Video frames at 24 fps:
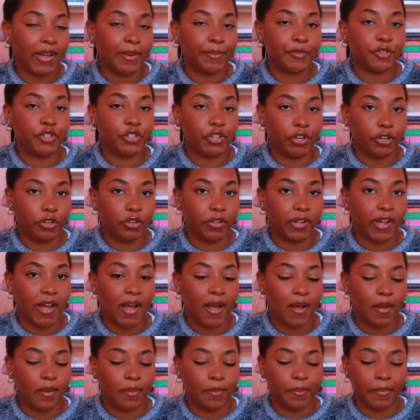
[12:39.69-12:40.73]
I'm sure it'll
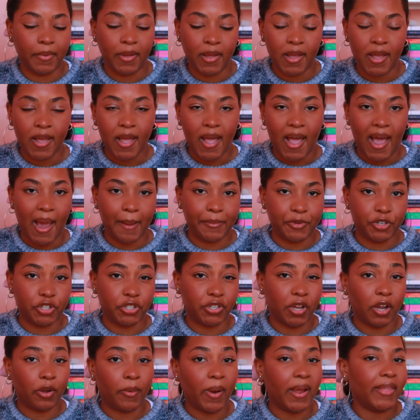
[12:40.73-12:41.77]
come. I'm
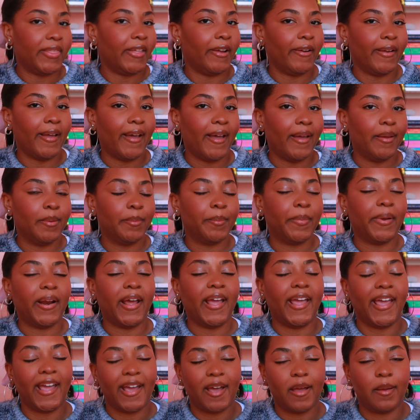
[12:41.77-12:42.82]
just not quite there yet, but
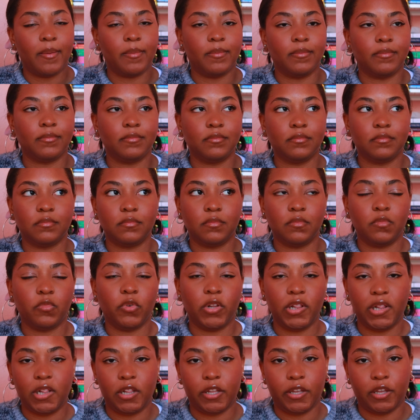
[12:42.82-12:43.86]
I am
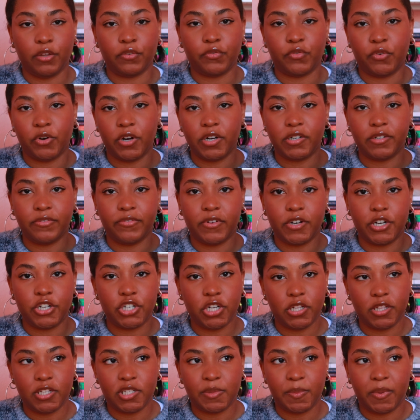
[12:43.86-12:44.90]
really looking forward to
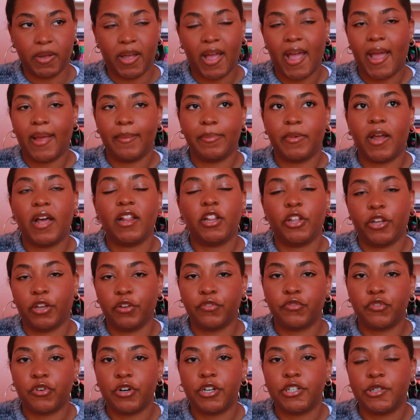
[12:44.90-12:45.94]
finishing this book. I'm not
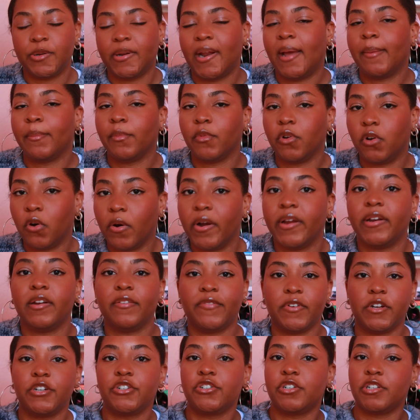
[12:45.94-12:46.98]
looking forward to it. I'm going to
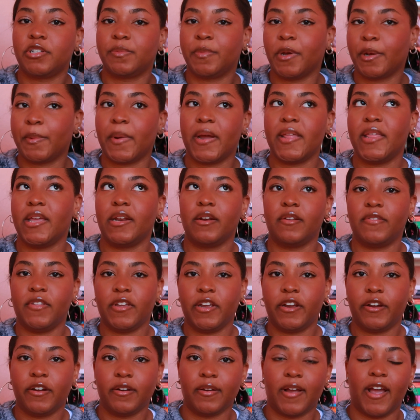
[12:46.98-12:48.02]
finish this book by the end of the
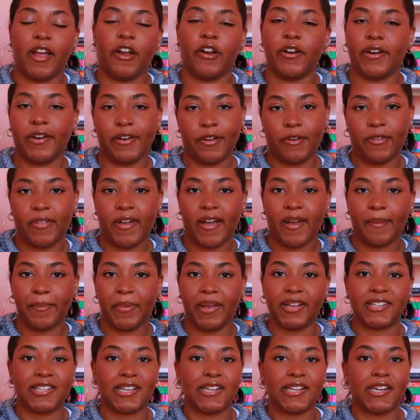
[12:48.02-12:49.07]
year. I already know that
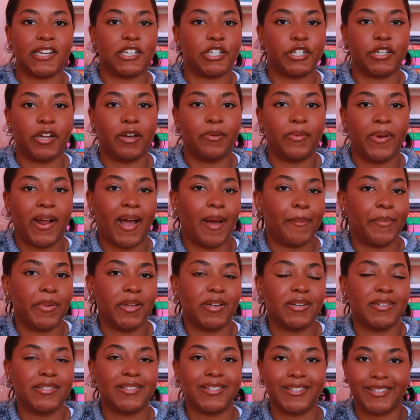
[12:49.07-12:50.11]
because I need to know what
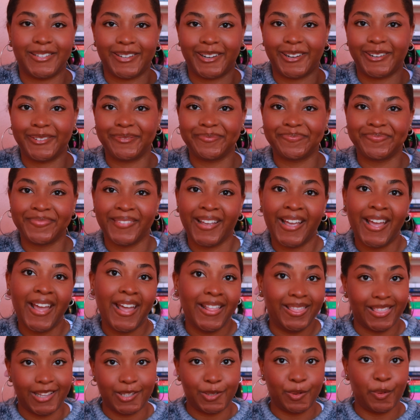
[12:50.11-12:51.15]
happens. So
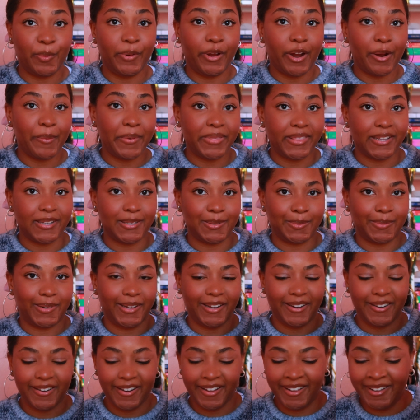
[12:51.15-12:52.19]
that's where we are with this
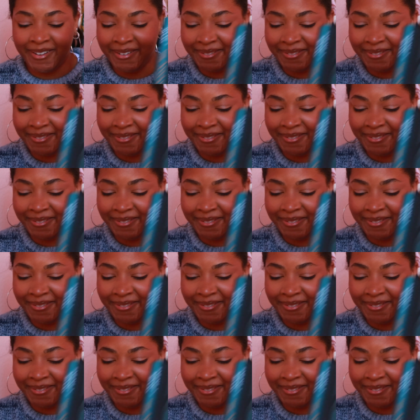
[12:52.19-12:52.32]
one.